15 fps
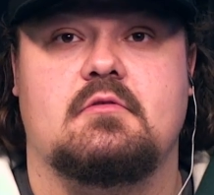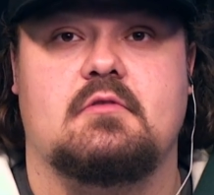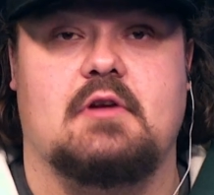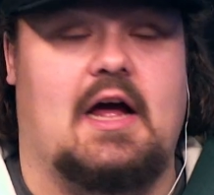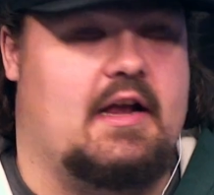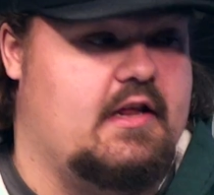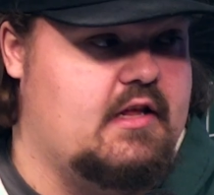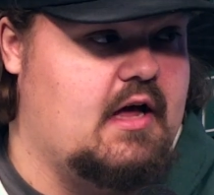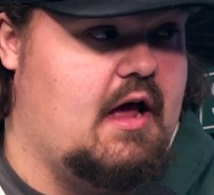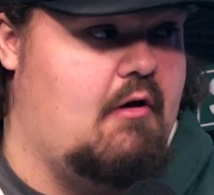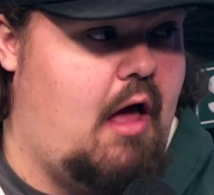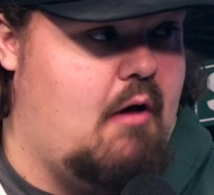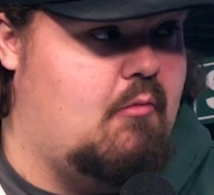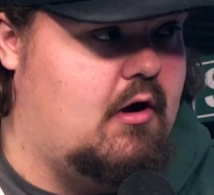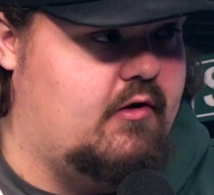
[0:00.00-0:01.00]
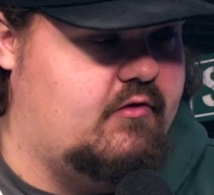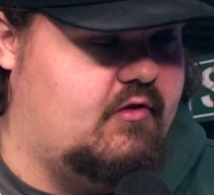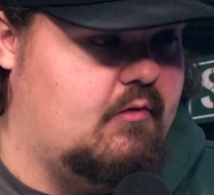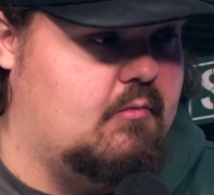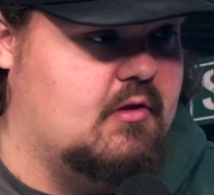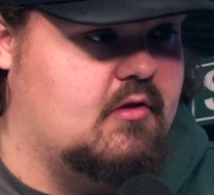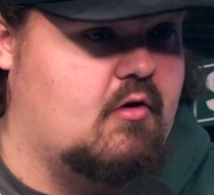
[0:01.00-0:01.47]
I need. I, I want to see
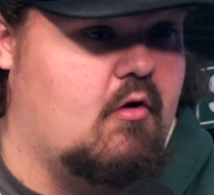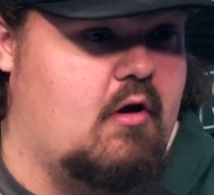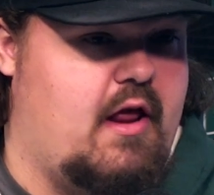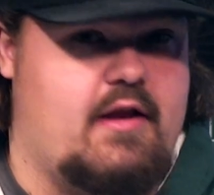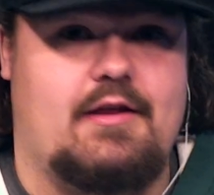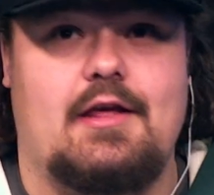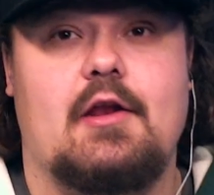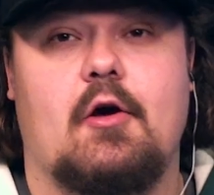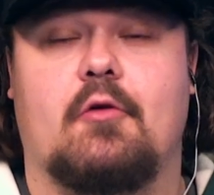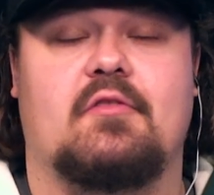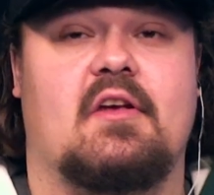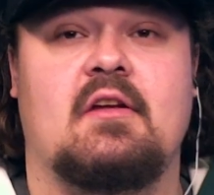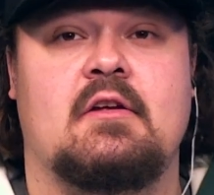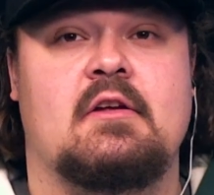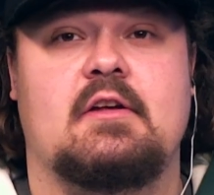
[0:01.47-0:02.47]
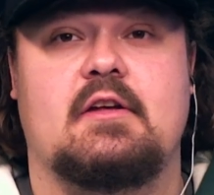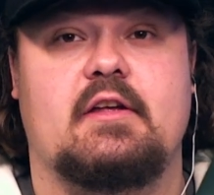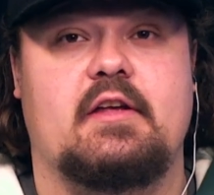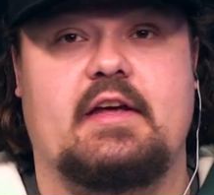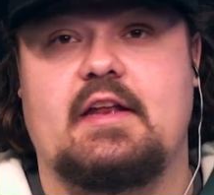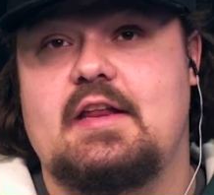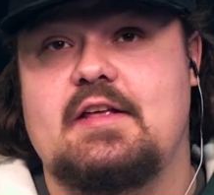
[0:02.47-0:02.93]
him get the court, and he knows it.
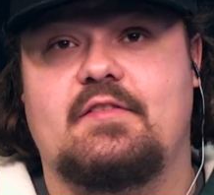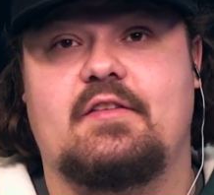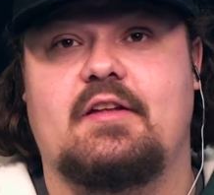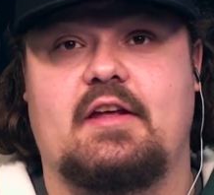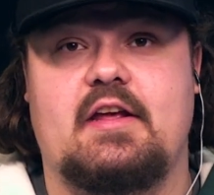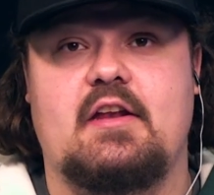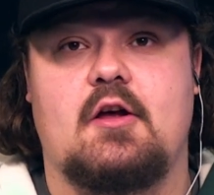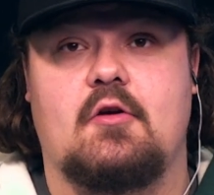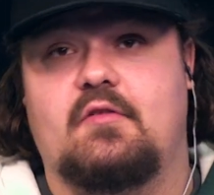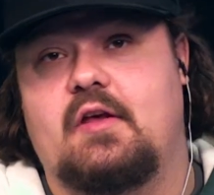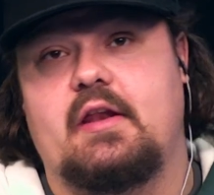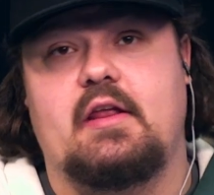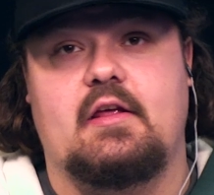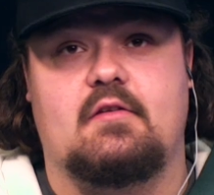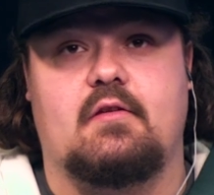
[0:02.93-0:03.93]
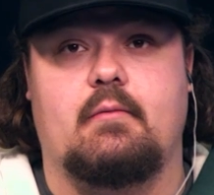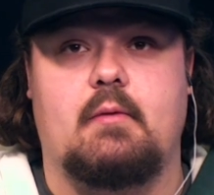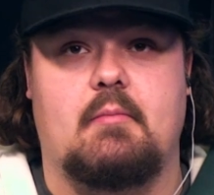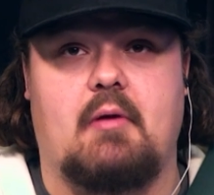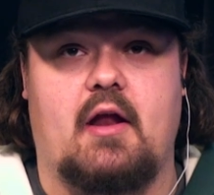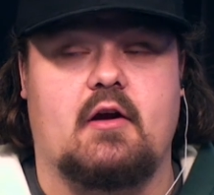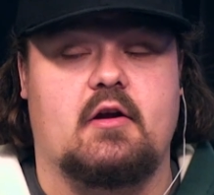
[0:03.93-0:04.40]
He needs to. He knows he needs to be
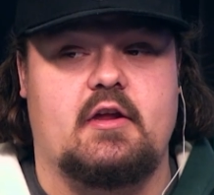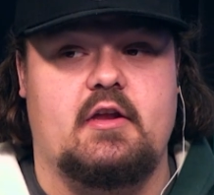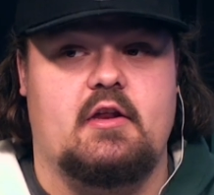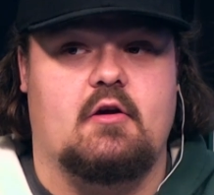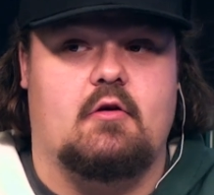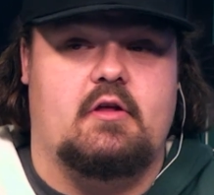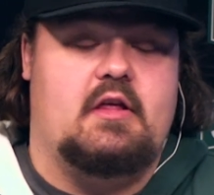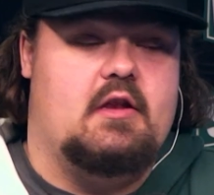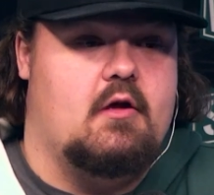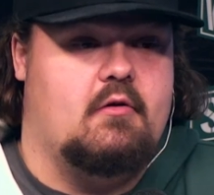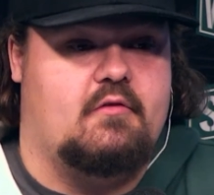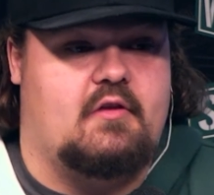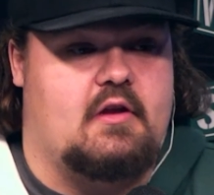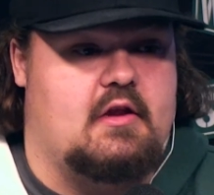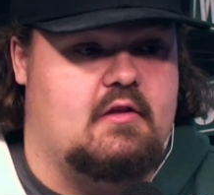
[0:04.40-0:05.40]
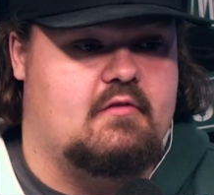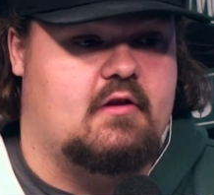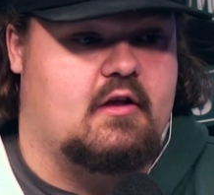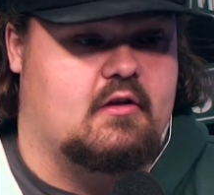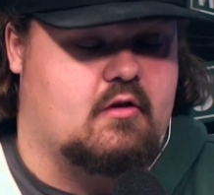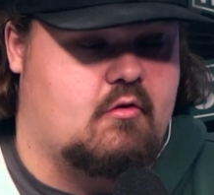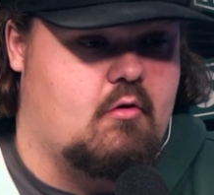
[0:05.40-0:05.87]
better. He know, he knows he needs to
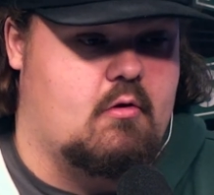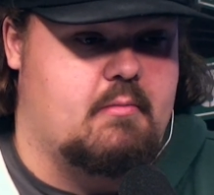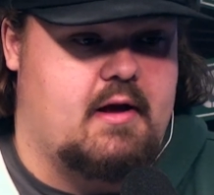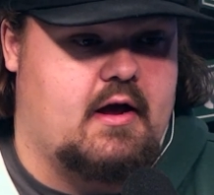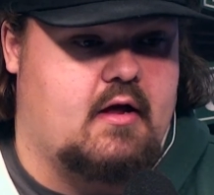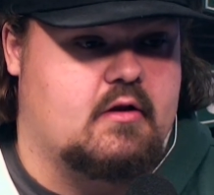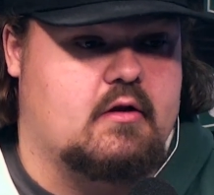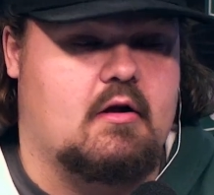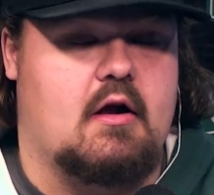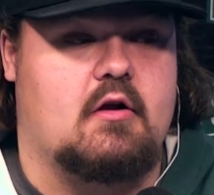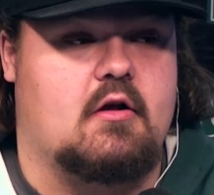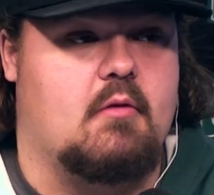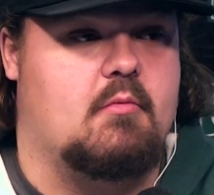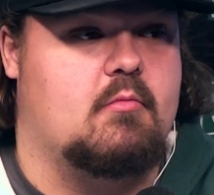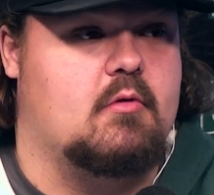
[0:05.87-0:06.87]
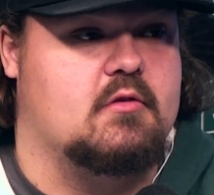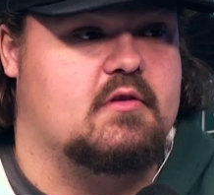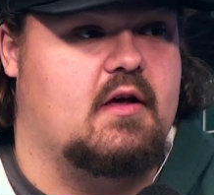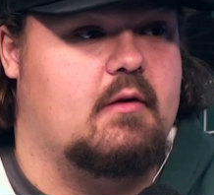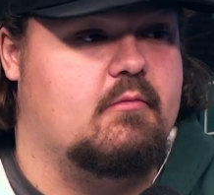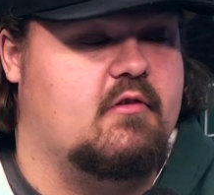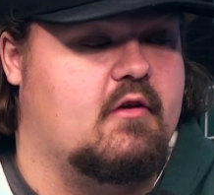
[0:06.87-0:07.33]
get the quarterback on the ground a couple more
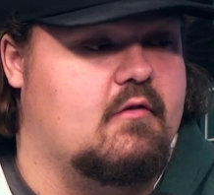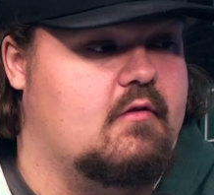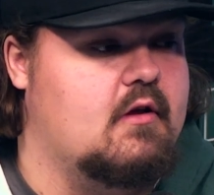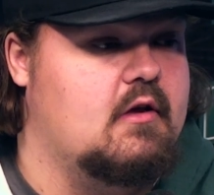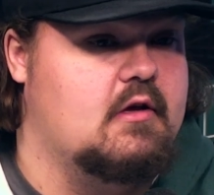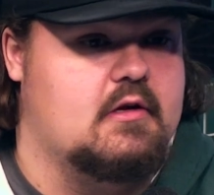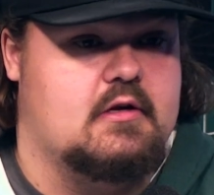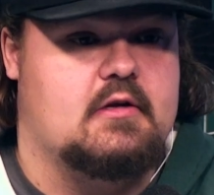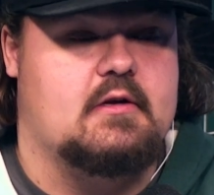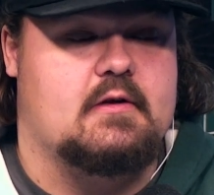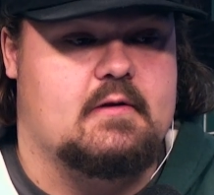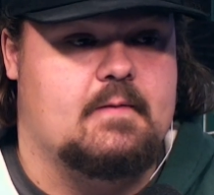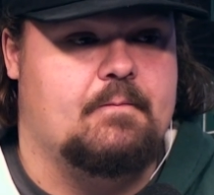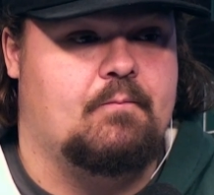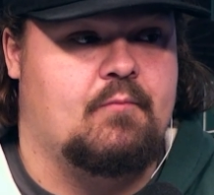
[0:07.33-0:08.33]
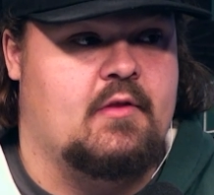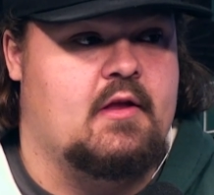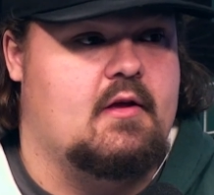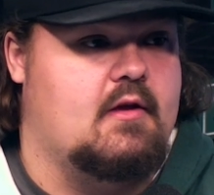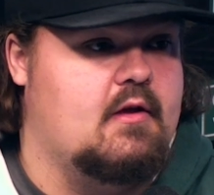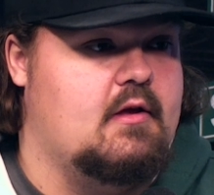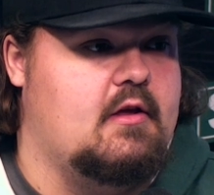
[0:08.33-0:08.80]
times because
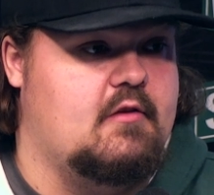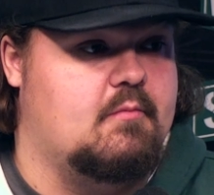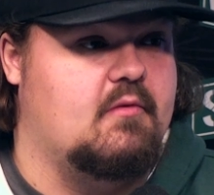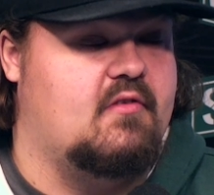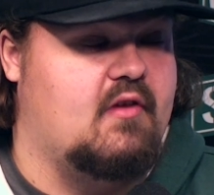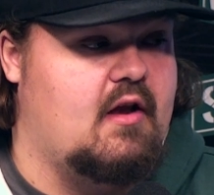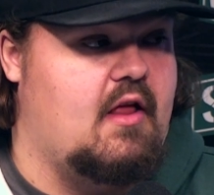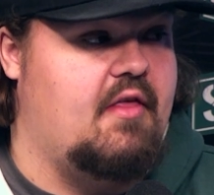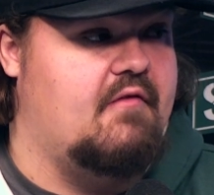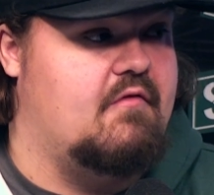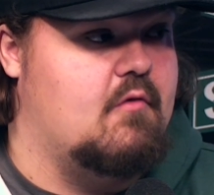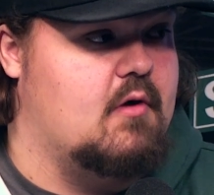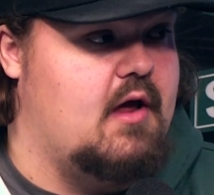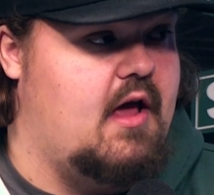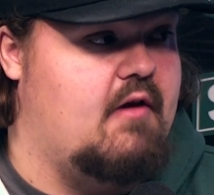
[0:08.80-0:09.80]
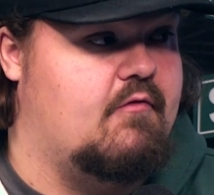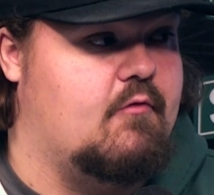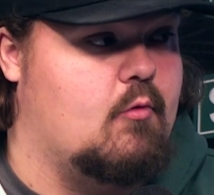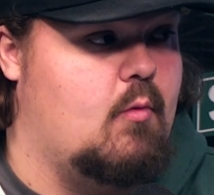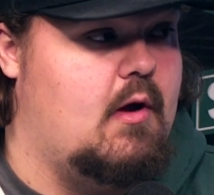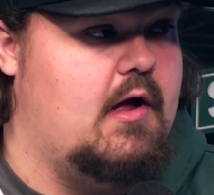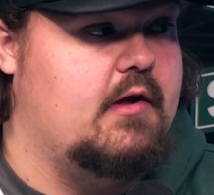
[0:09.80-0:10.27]
he's been sitting on that four and a half for
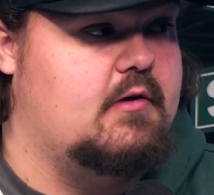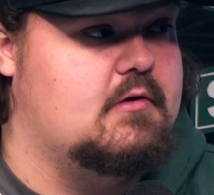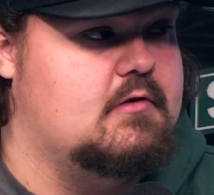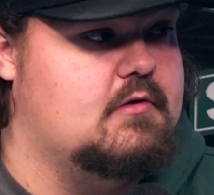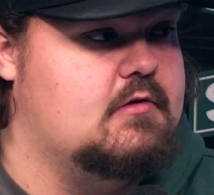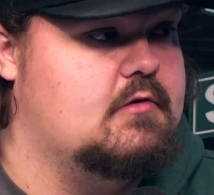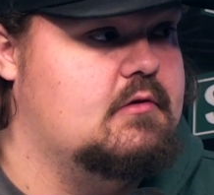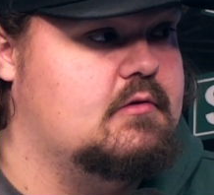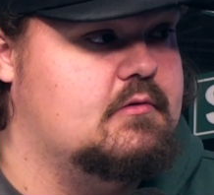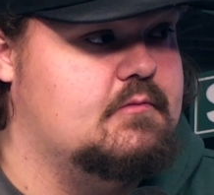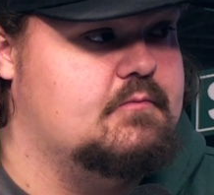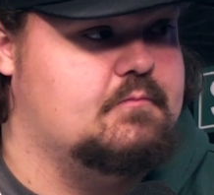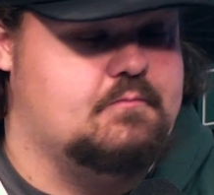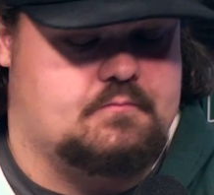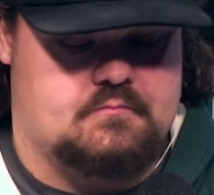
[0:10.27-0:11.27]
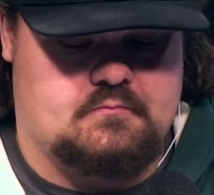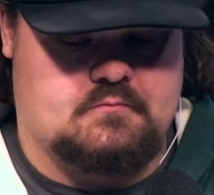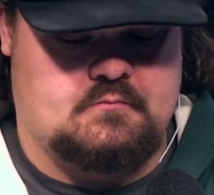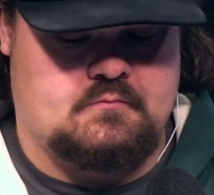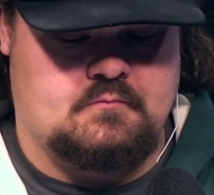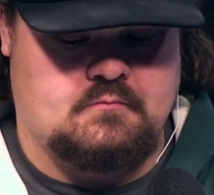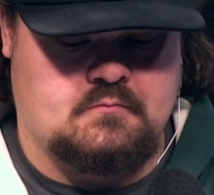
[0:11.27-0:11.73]
a while. I still think there's
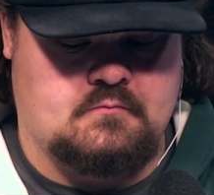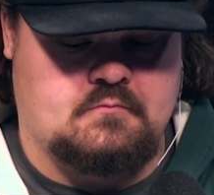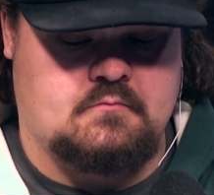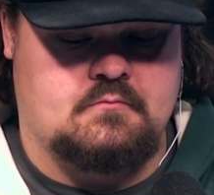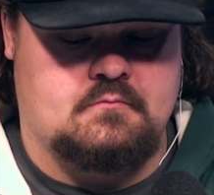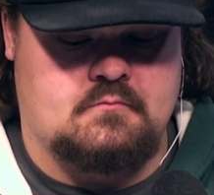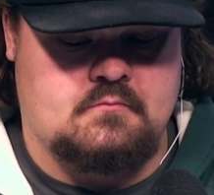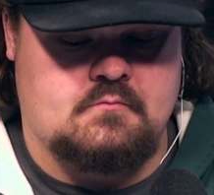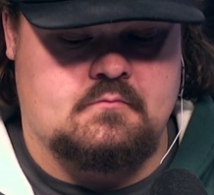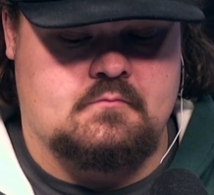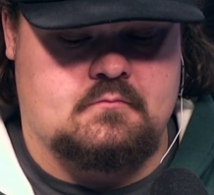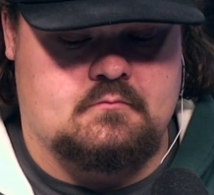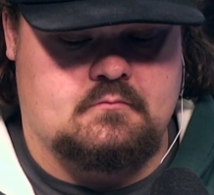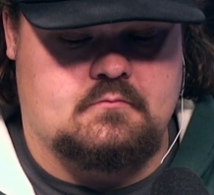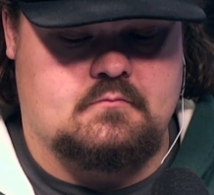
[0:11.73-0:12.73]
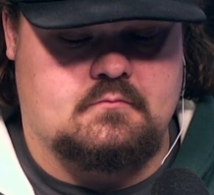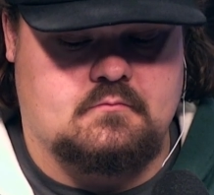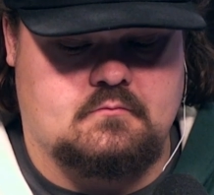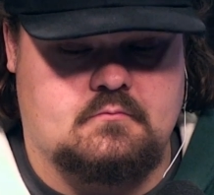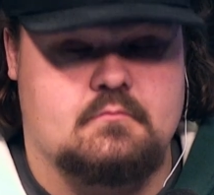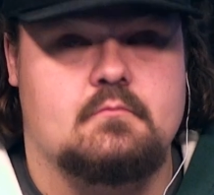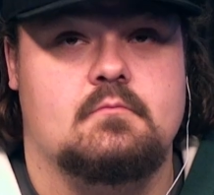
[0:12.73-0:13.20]
value in actual pressure. Like
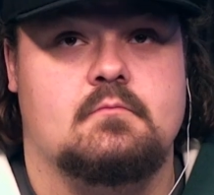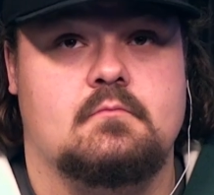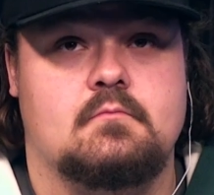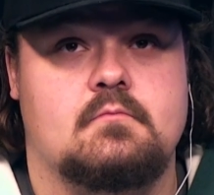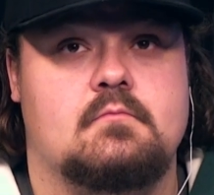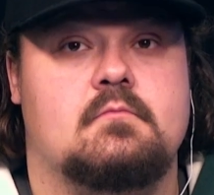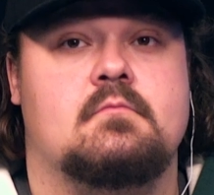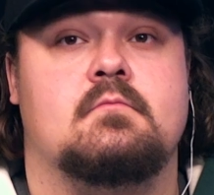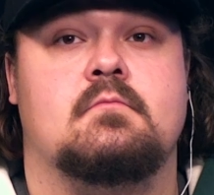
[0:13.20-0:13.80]
uh, from what my